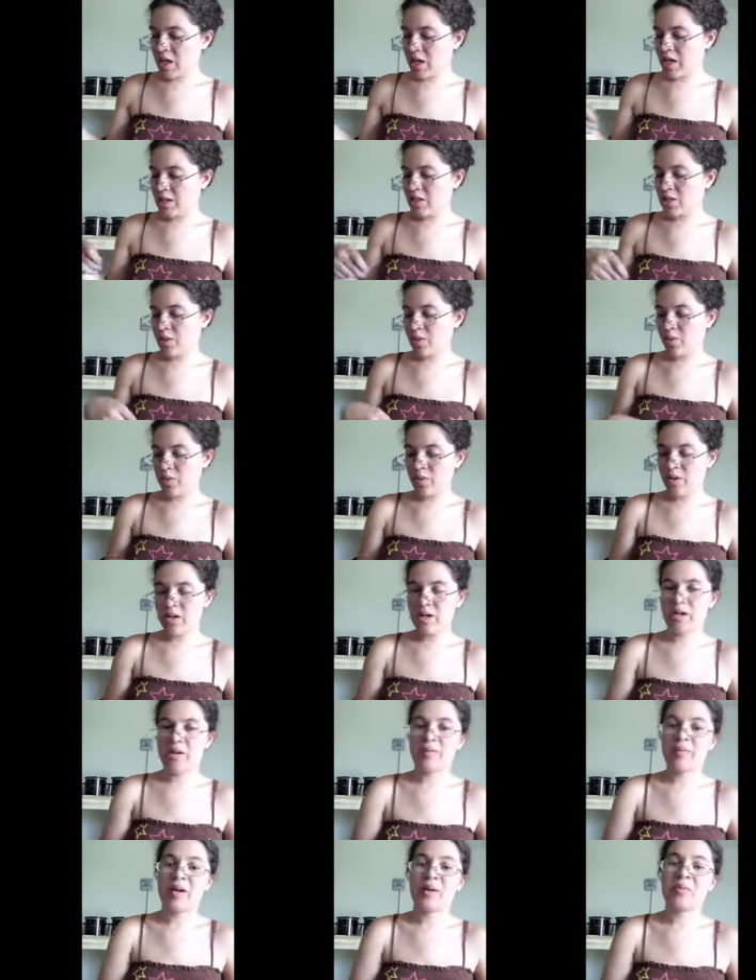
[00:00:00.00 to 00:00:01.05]
And so
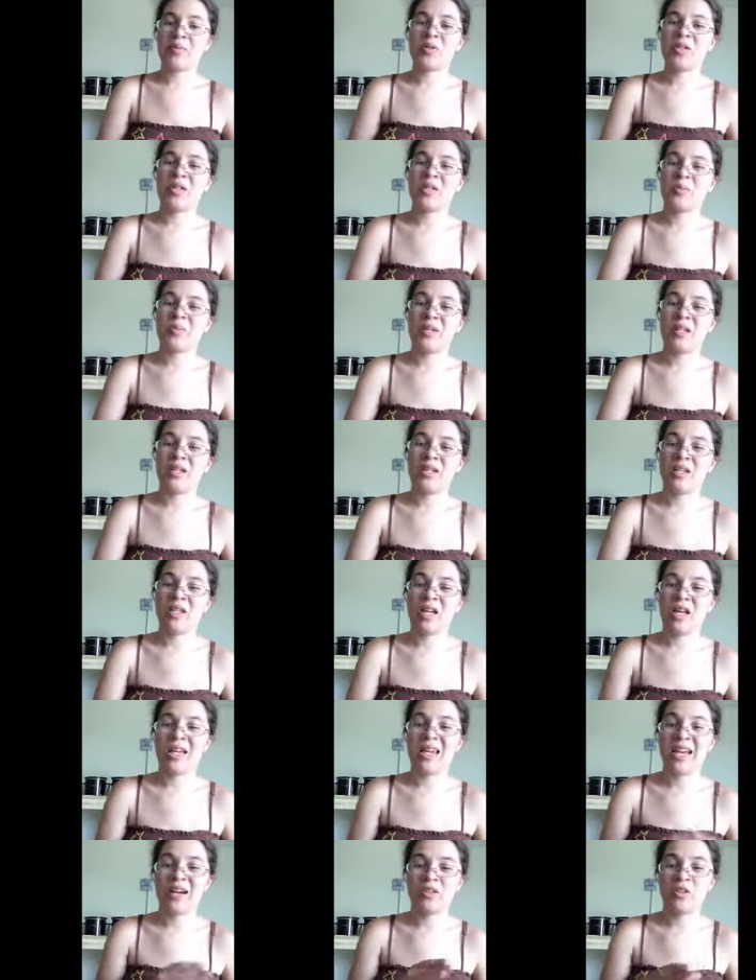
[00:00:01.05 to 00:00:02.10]
I'm going to spin
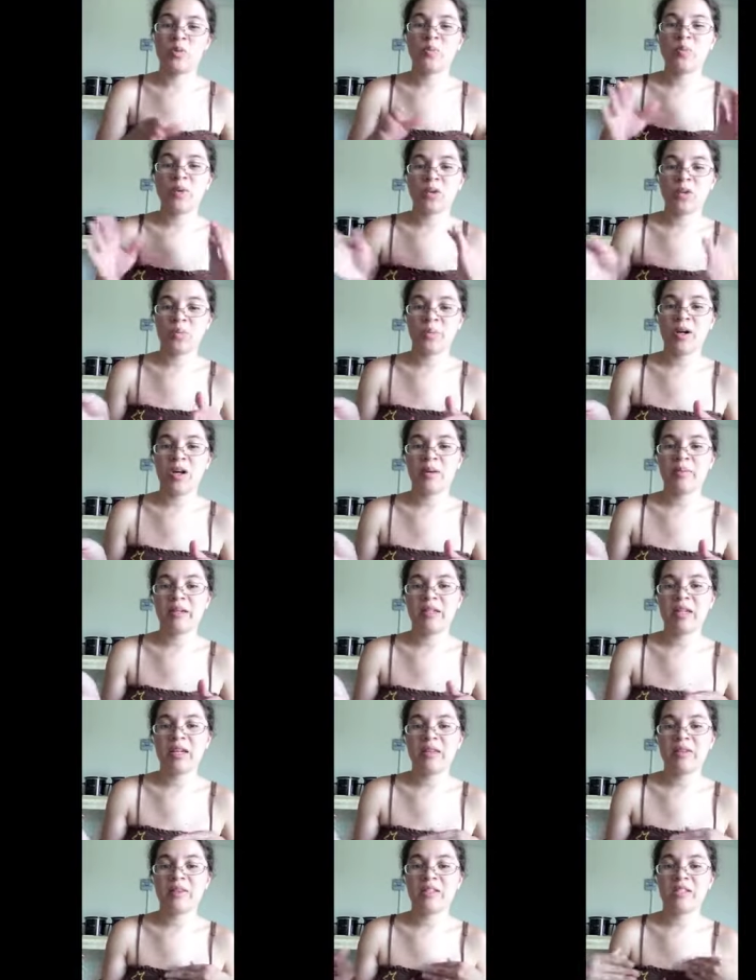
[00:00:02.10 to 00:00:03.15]
1 ounce per bobbin
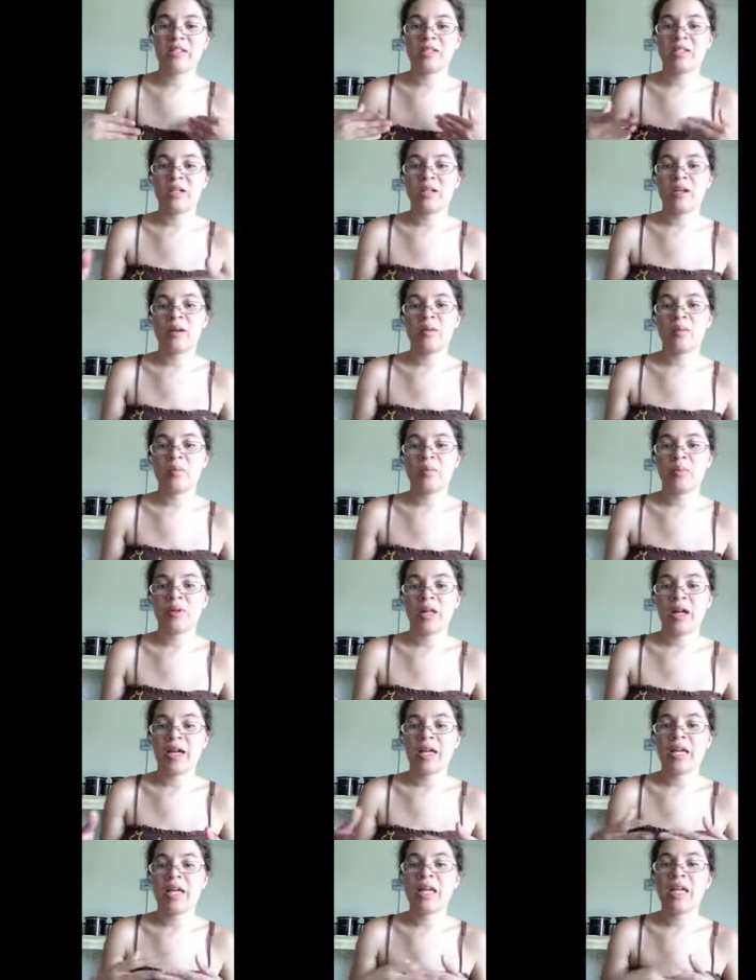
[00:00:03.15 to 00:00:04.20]
and then
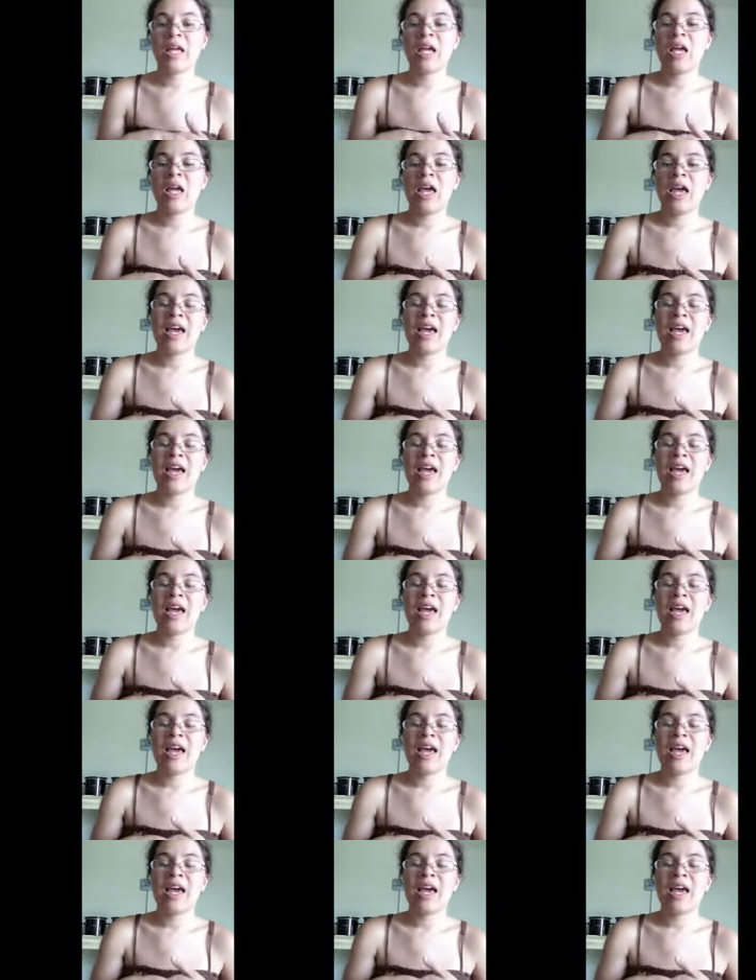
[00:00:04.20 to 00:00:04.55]
ply it.